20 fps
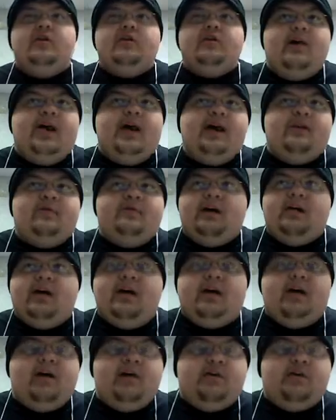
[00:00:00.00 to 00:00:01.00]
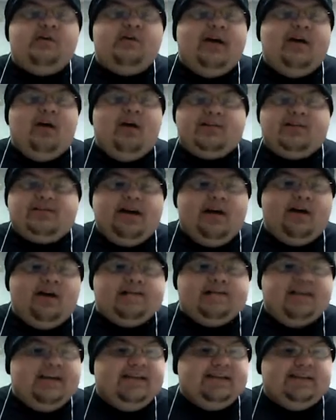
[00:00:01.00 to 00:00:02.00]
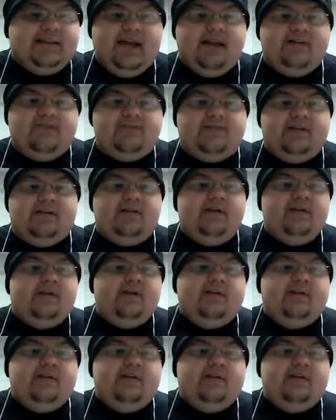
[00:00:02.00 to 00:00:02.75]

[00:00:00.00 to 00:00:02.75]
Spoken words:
You had Austin Aries, and he left and,